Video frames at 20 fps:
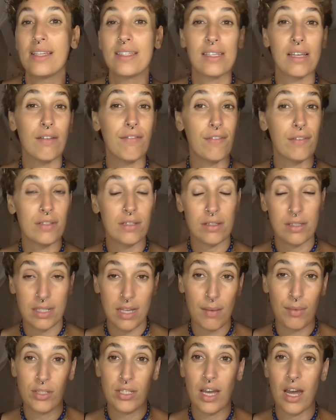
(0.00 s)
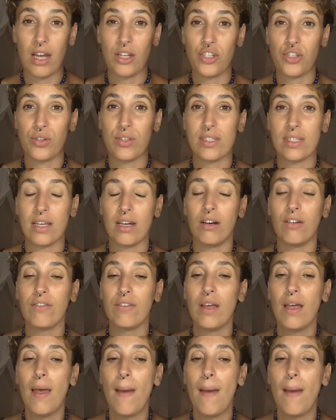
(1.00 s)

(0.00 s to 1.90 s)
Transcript: self-sabotage yourself